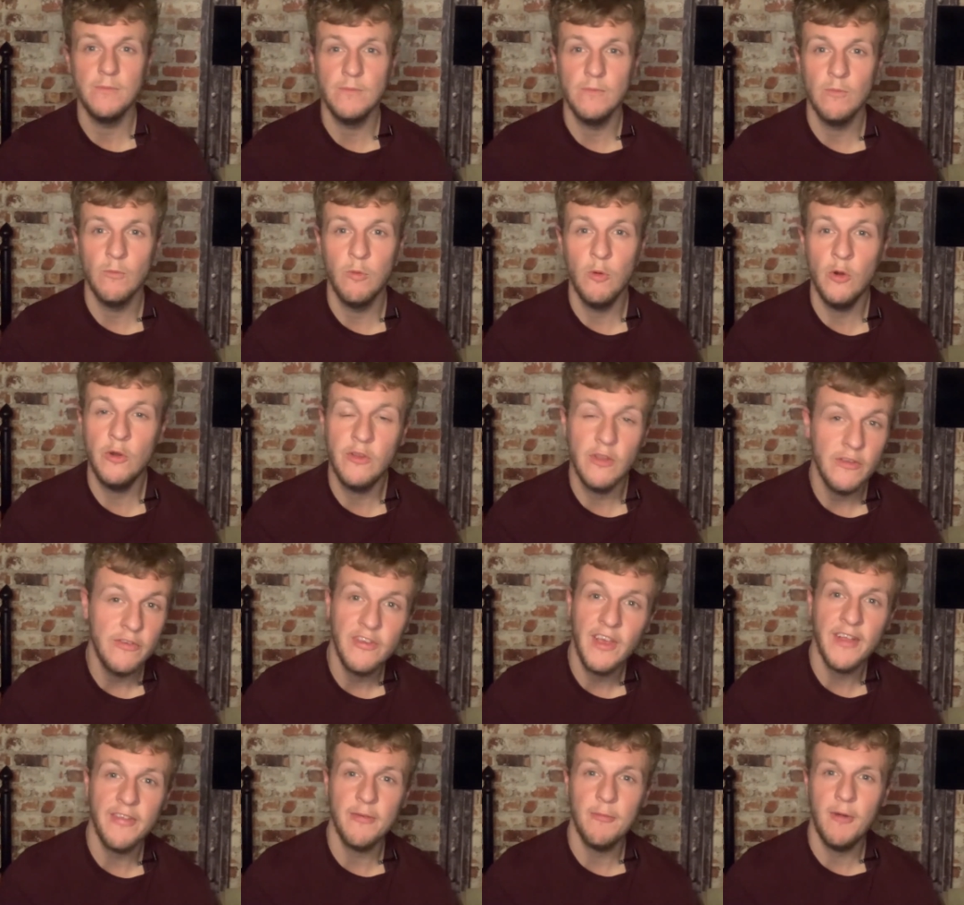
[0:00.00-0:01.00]
Would
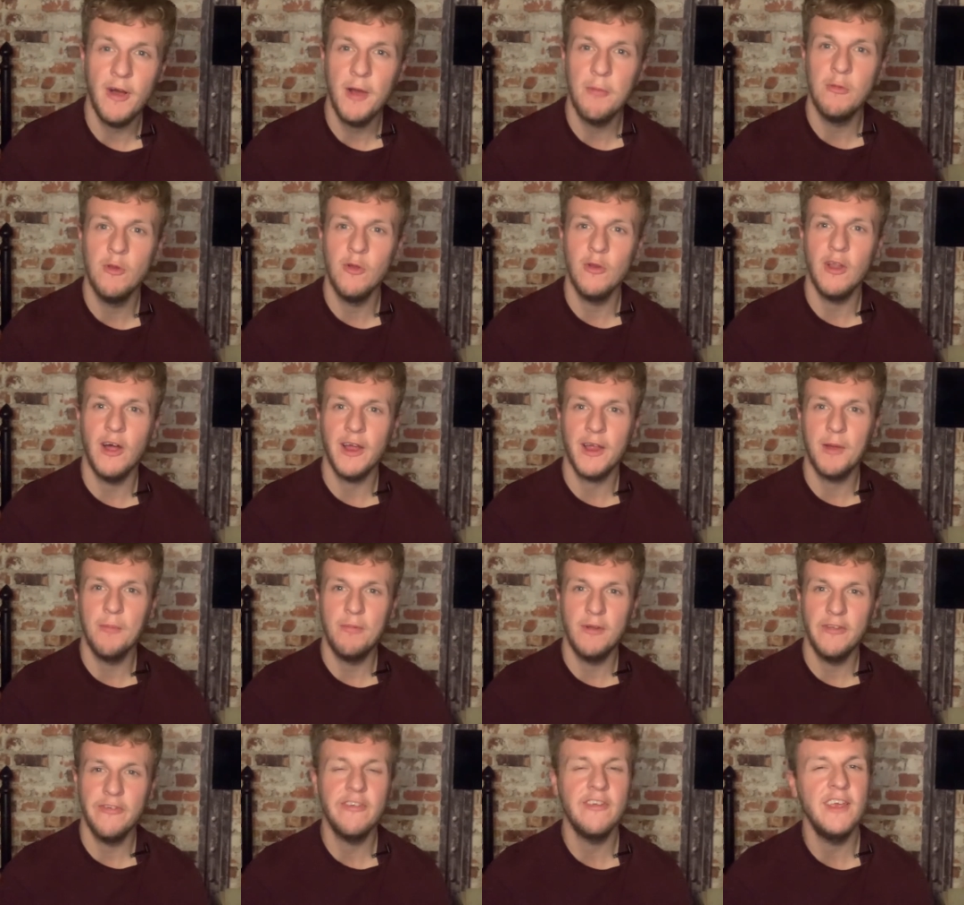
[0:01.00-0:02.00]
ezetimibe look like a
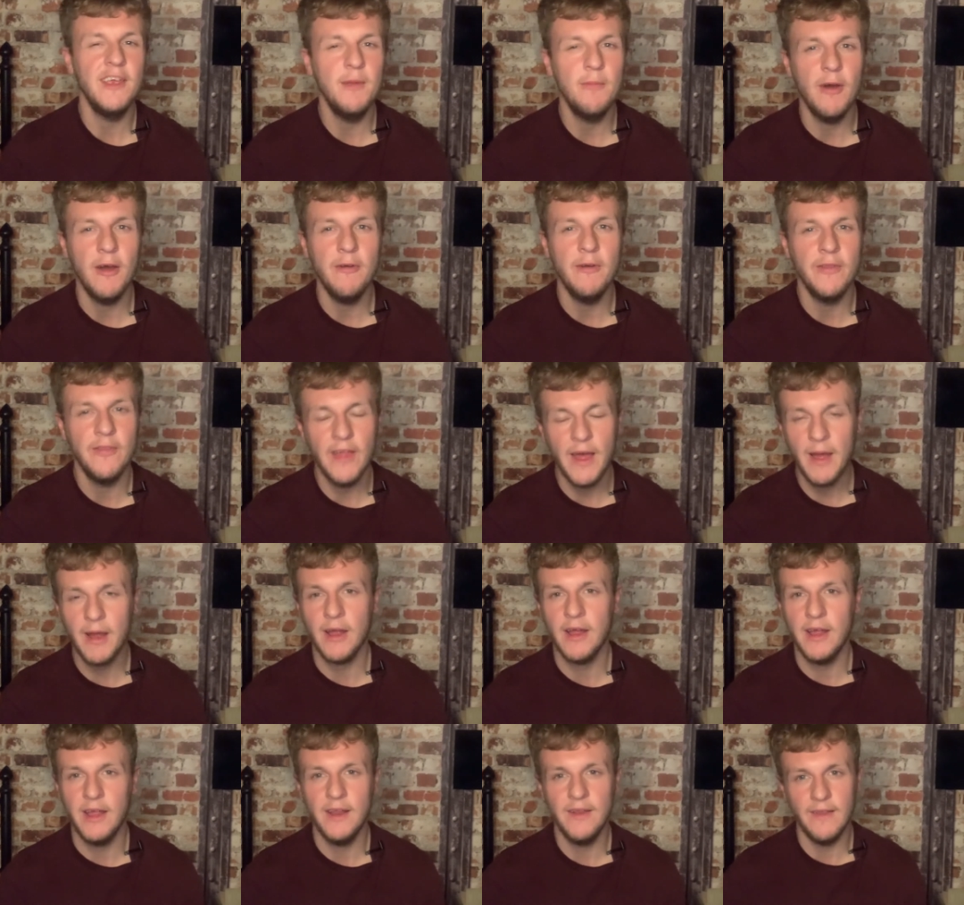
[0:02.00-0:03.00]
placebo in that
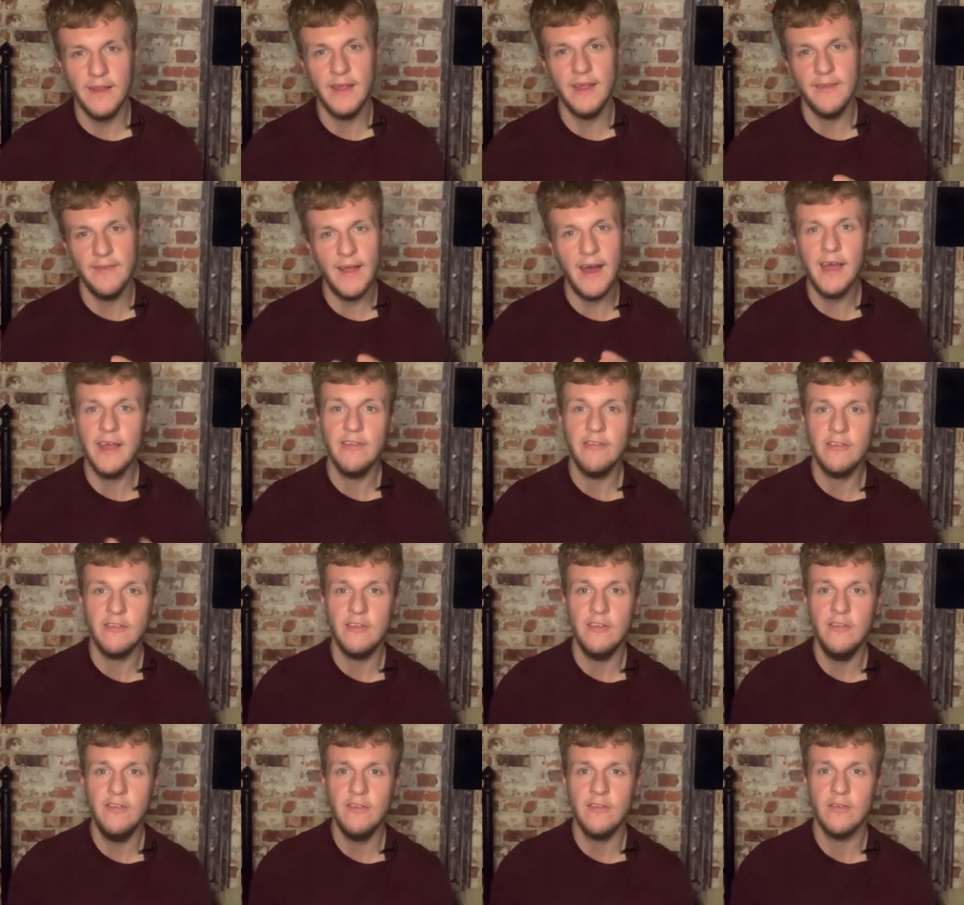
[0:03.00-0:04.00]
in in that
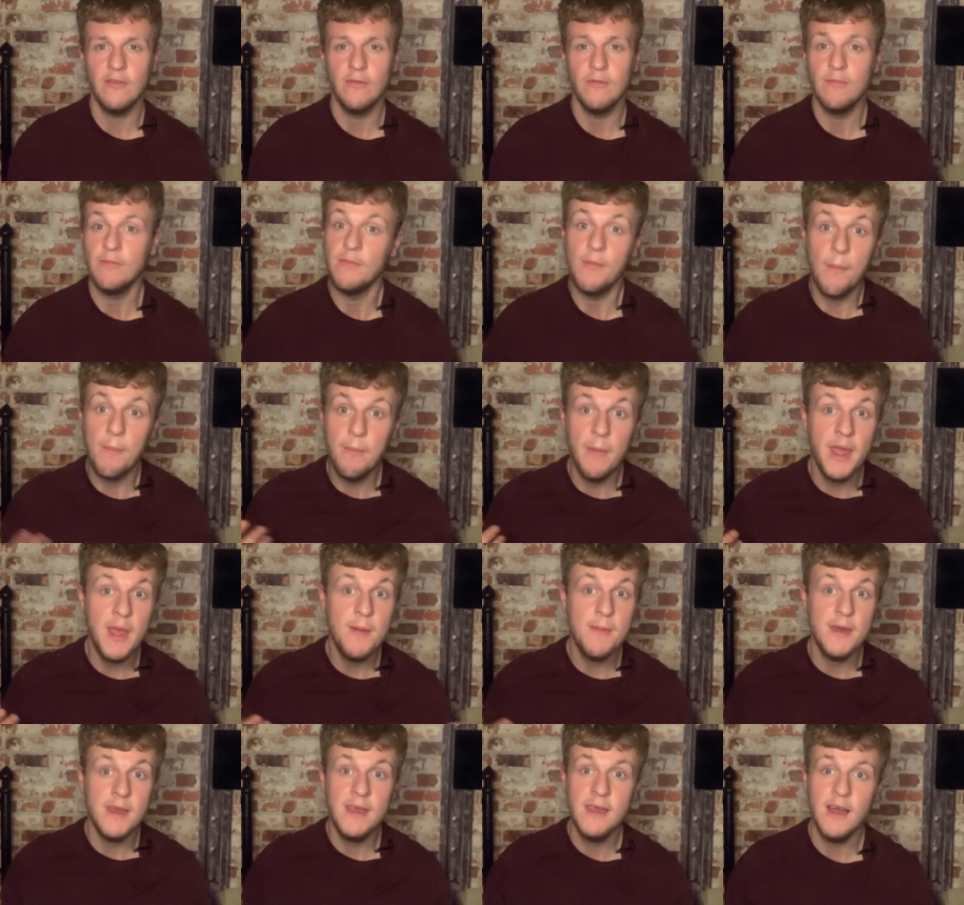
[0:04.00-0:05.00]
instance?
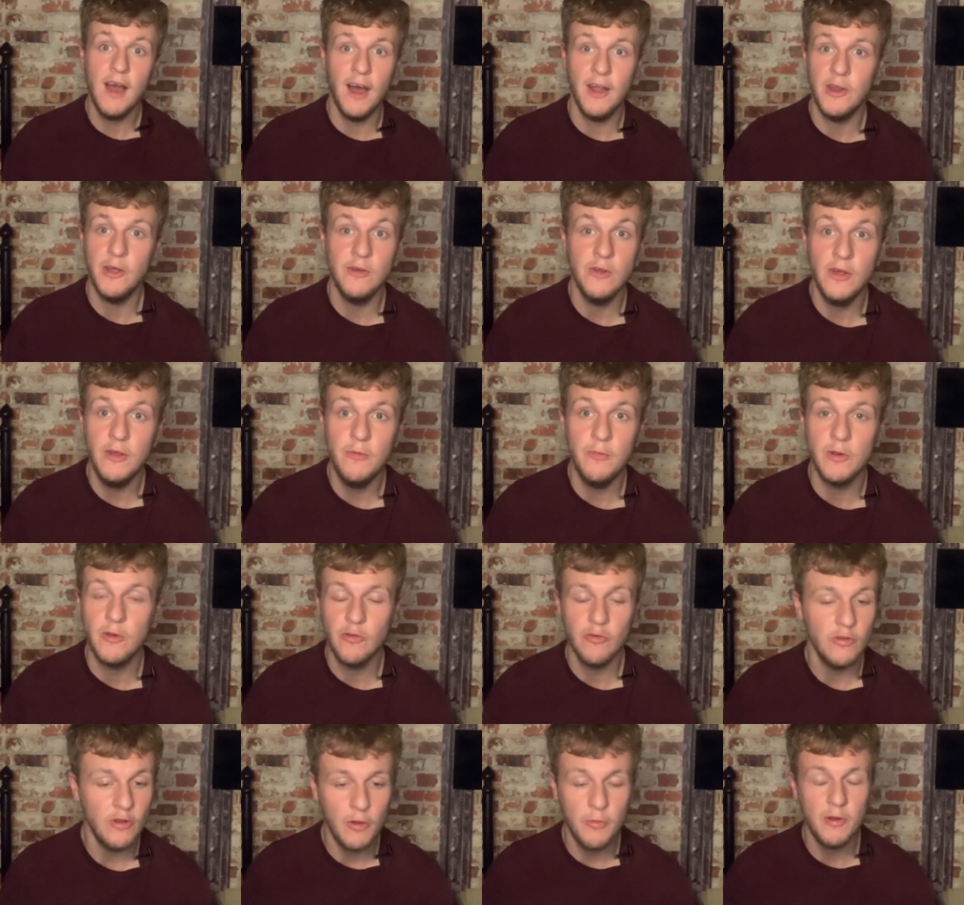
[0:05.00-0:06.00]
Maybe I don't know
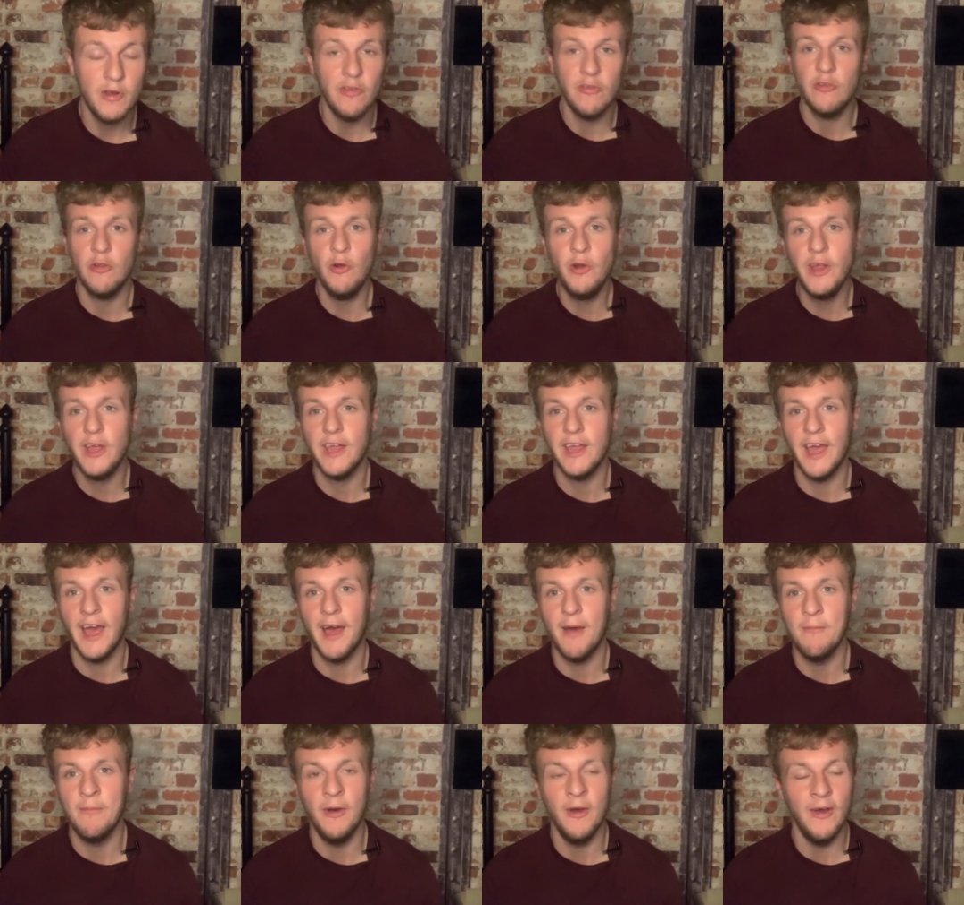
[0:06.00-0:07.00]
because nobody's done it
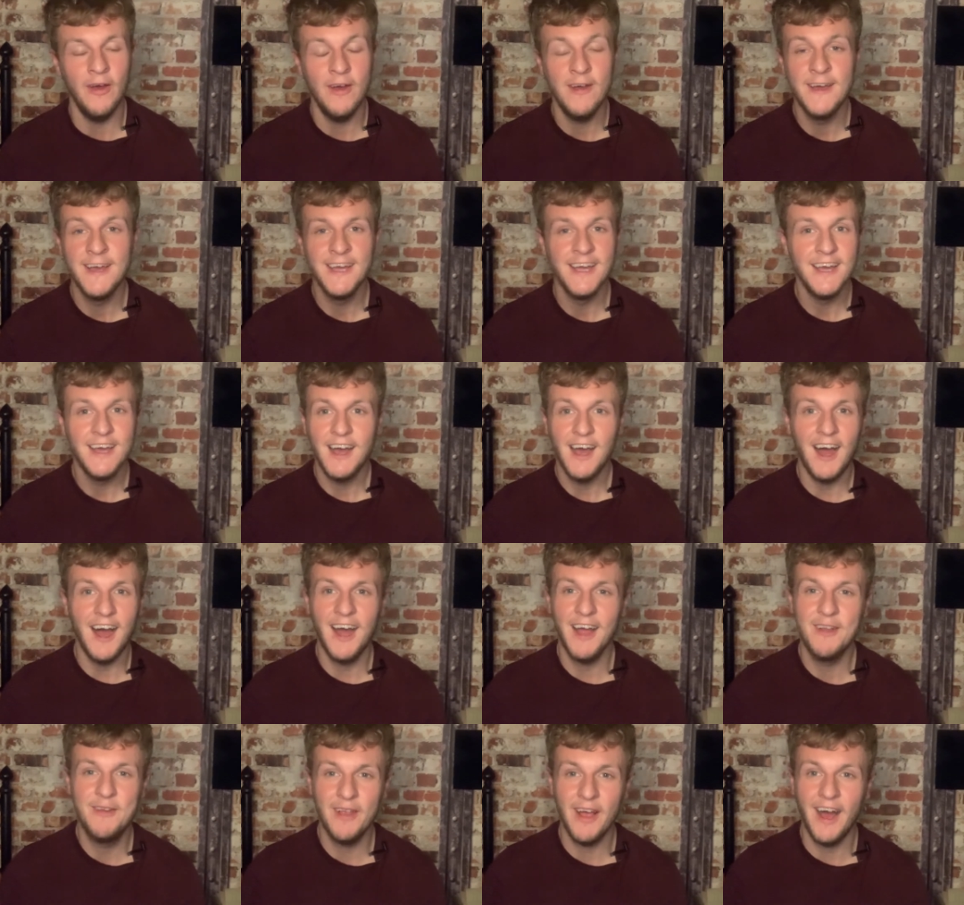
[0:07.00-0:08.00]
yet, but
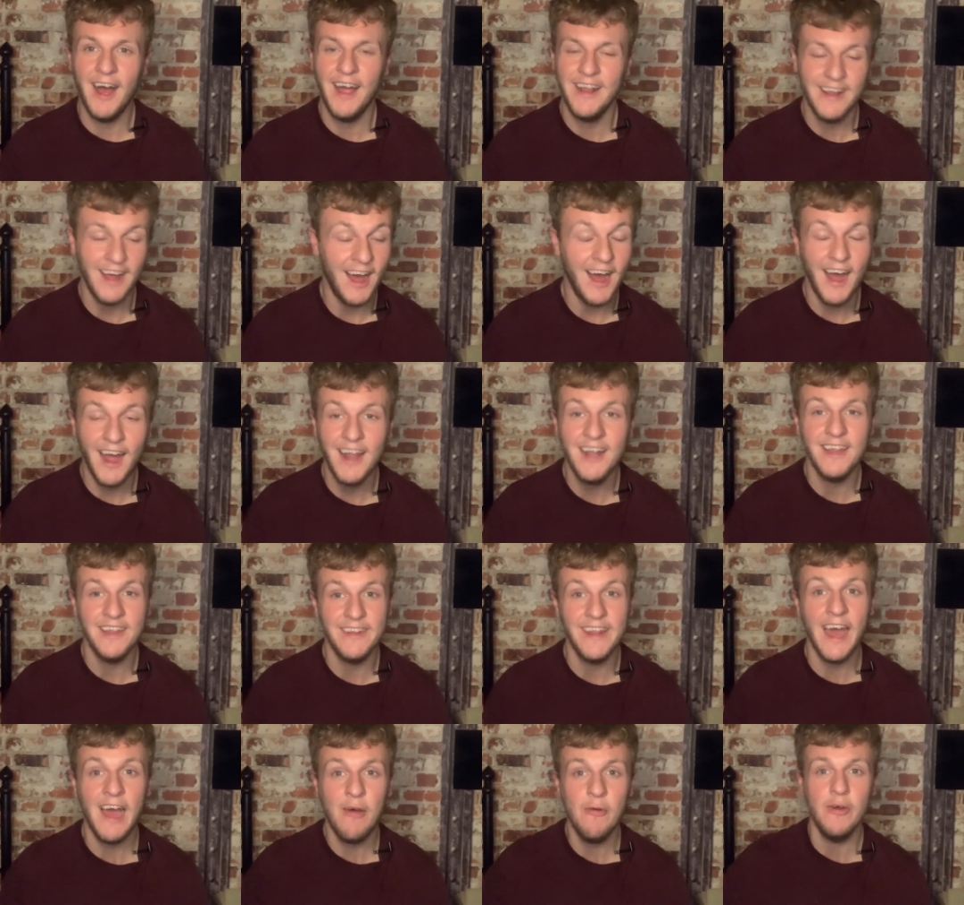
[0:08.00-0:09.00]
I'd, I'd highly
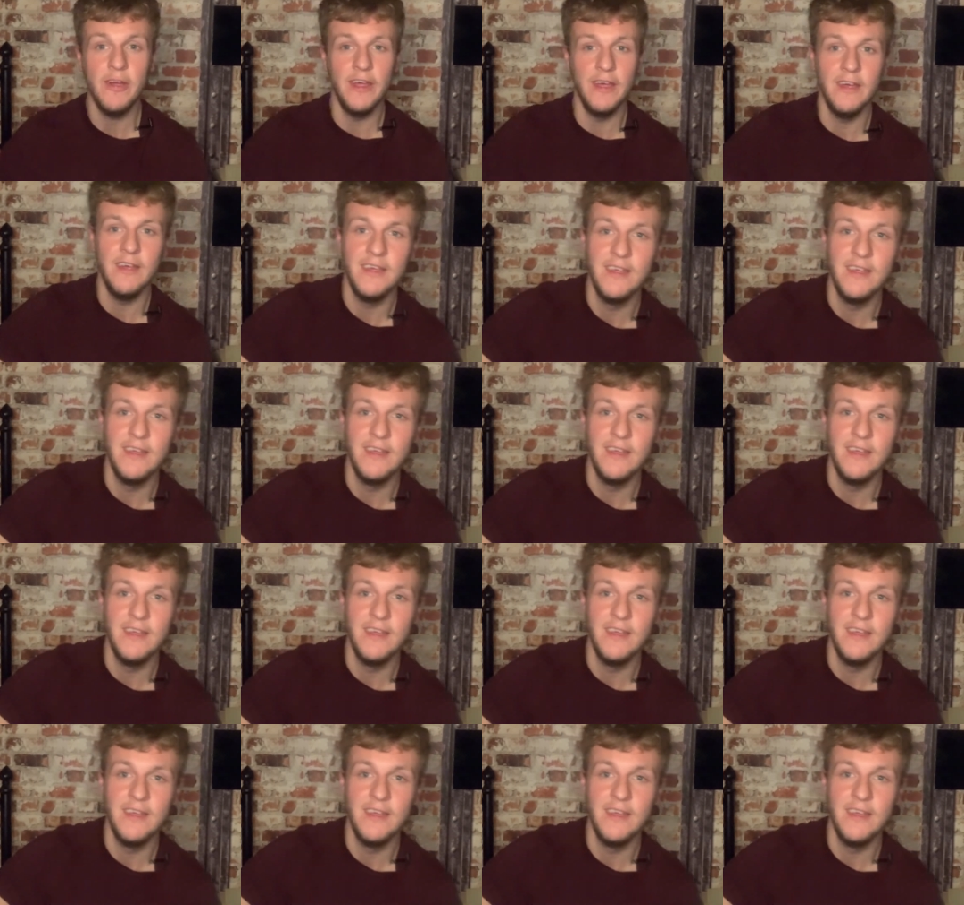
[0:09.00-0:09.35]
doubt it.